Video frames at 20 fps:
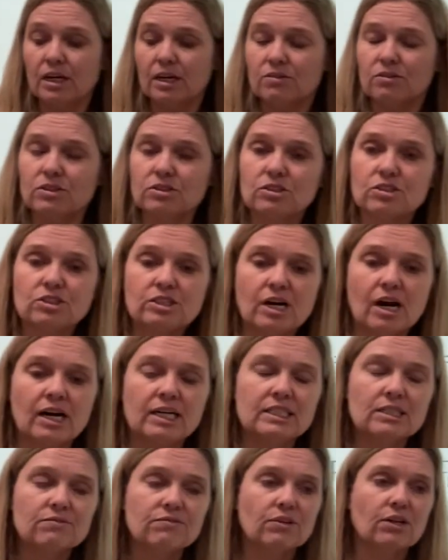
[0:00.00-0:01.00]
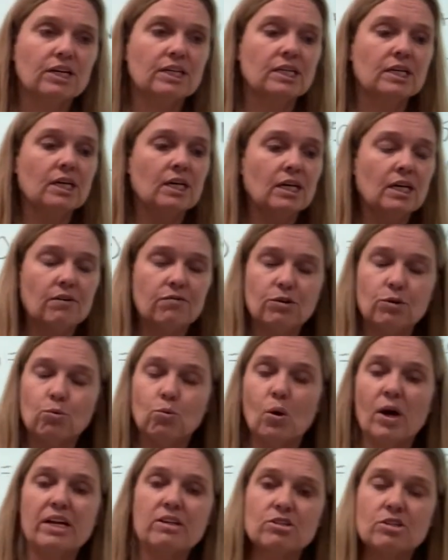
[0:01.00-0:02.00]
This is kind of like if you
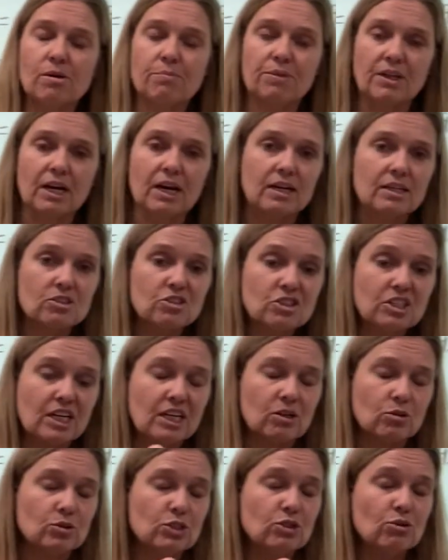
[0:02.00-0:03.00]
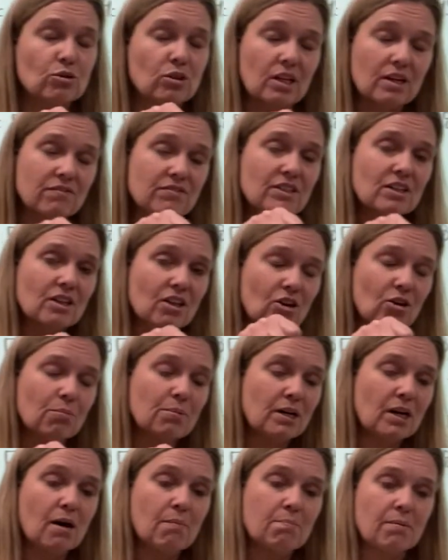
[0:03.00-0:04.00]
weigh something on a scale and you lift a little
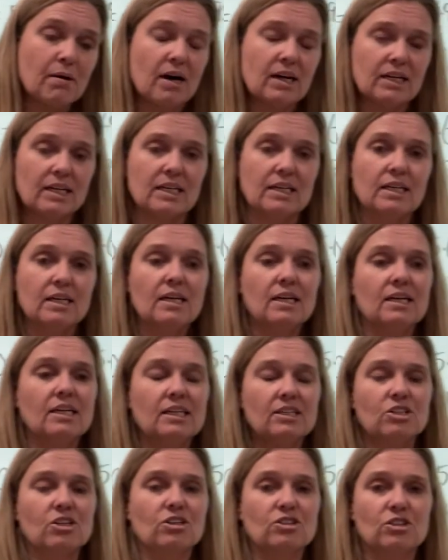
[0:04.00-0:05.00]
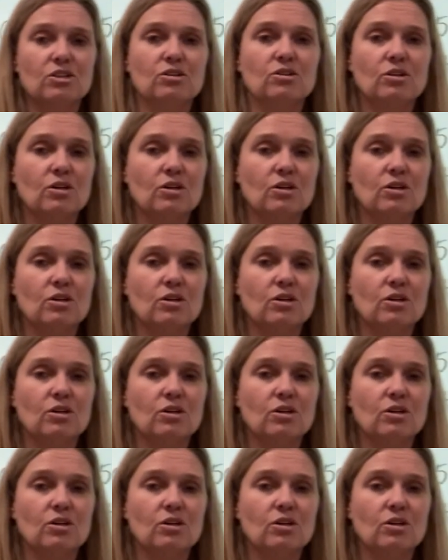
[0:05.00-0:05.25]
bit up on it, it doesn't